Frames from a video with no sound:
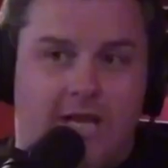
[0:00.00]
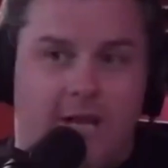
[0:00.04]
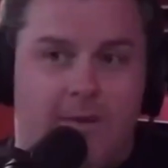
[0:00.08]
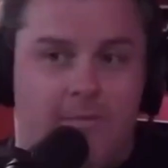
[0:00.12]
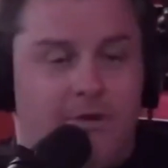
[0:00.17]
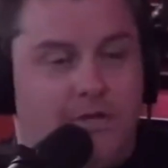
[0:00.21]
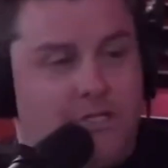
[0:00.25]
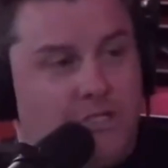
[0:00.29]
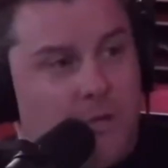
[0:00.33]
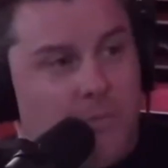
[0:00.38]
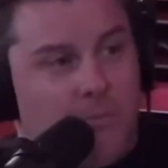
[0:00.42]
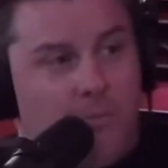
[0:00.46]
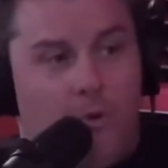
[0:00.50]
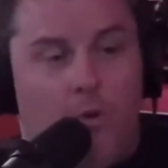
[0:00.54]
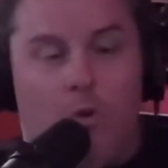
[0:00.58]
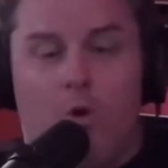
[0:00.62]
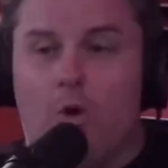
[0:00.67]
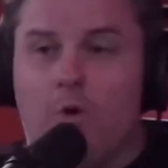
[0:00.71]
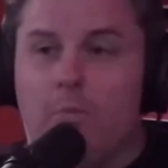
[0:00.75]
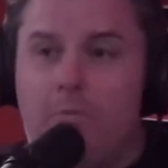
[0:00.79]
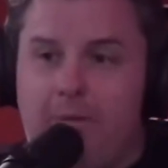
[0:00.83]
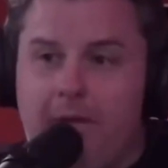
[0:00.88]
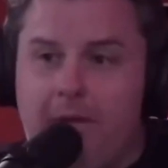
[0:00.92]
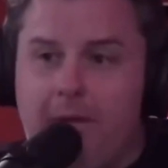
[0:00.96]
bunch of
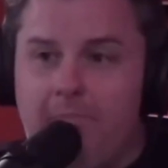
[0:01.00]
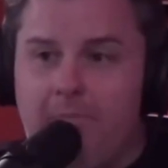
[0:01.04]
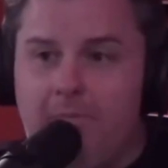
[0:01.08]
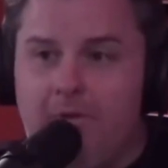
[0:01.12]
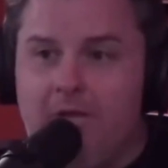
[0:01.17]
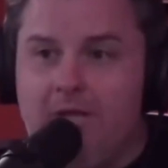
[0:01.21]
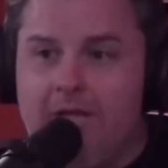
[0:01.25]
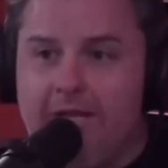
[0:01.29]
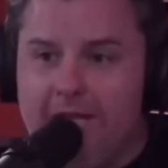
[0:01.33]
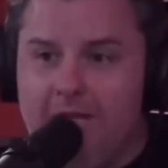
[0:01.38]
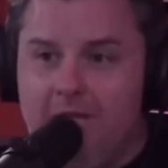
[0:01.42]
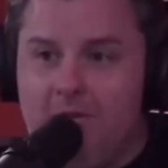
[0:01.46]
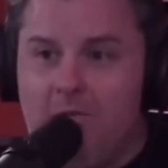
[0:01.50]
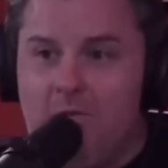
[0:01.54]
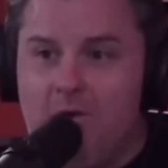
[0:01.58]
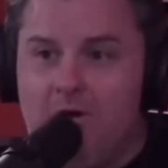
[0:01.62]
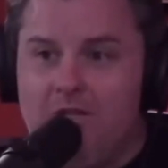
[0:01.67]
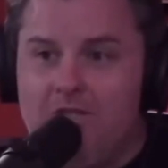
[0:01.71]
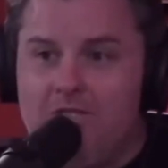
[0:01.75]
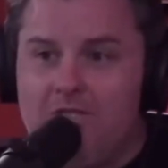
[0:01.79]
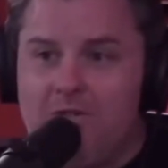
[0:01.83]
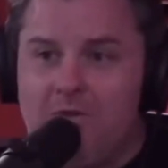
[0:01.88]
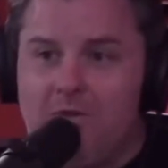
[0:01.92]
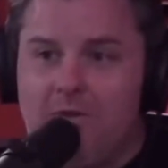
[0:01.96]
poor people in the
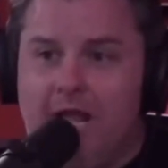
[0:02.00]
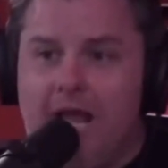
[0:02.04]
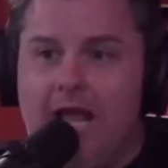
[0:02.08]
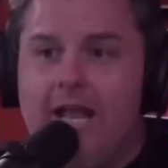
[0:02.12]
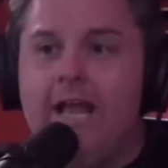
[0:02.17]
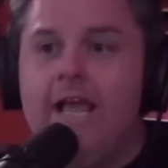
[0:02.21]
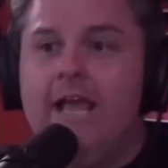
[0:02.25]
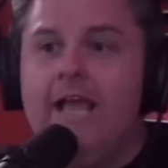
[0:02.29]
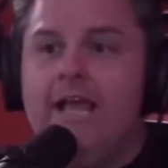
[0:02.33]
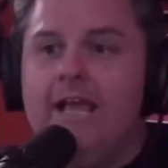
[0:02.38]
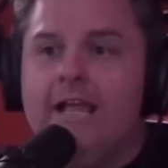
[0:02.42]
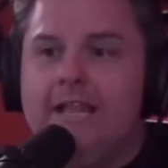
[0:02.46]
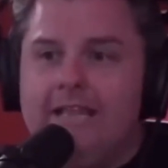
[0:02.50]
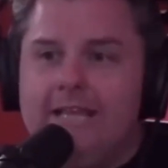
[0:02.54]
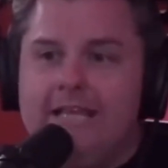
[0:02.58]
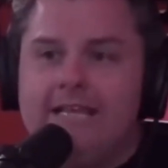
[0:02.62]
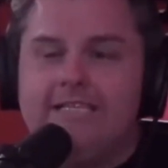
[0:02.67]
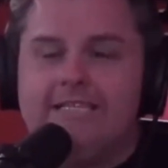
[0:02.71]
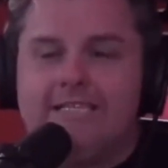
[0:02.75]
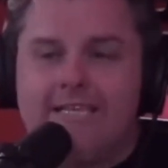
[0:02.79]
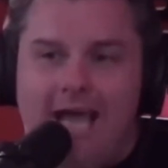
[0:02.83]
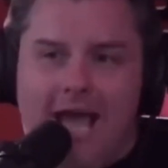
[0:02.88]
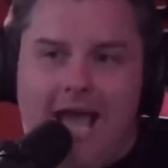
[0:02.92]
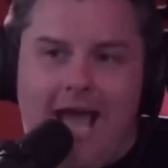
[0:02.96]
woods doing that.
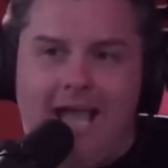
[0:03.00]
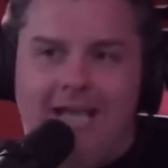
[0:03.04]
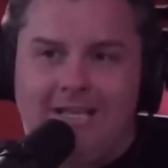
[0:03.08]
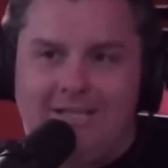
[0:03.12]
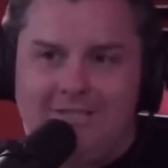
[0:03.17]
These guys